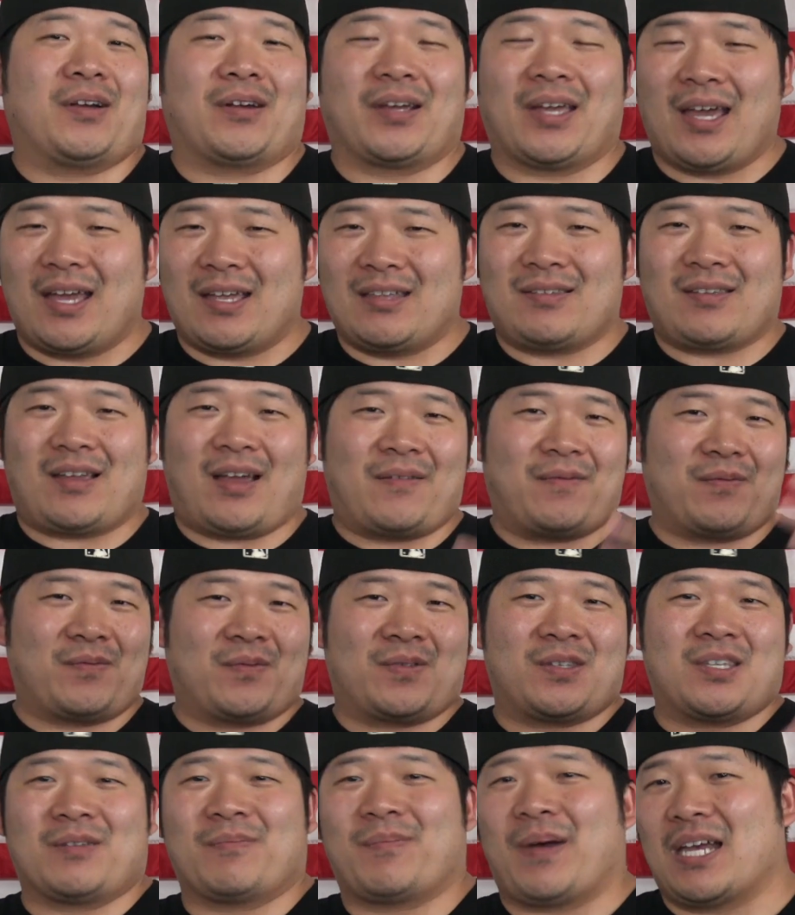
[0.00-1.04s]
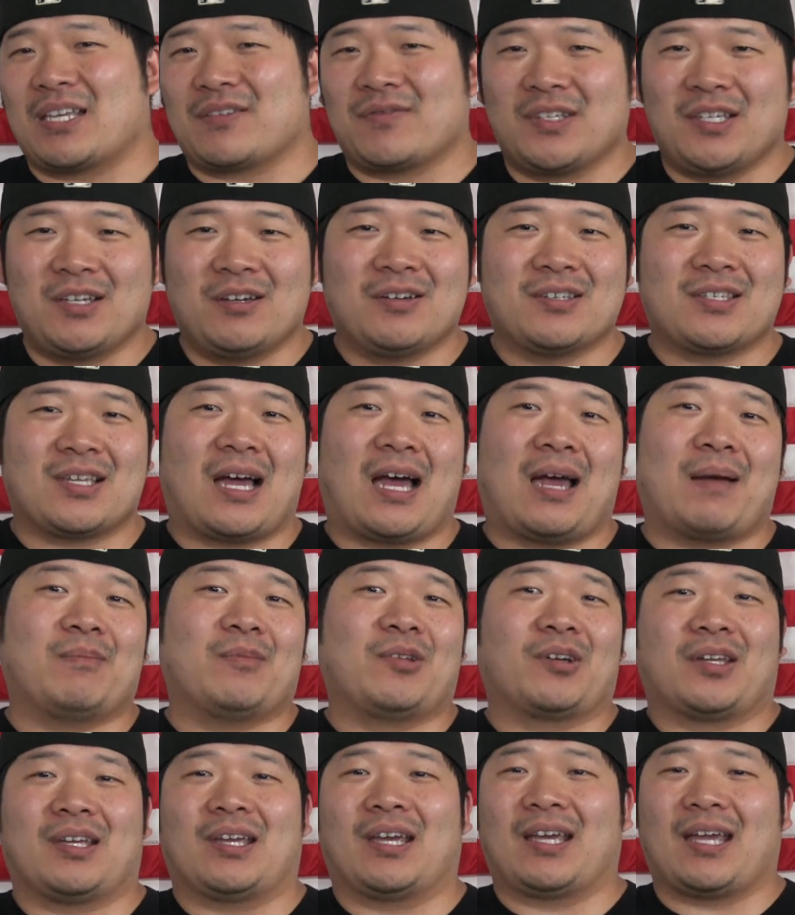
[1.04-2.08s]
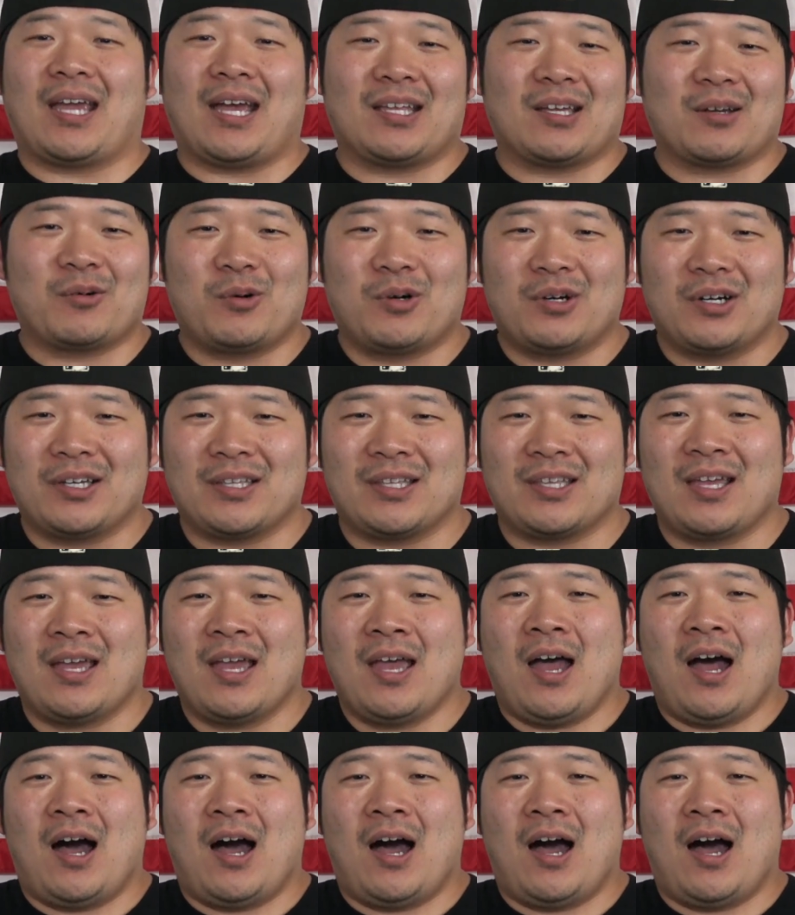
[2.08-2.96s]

Again, I've seen in past videos, I'm looking at getting one.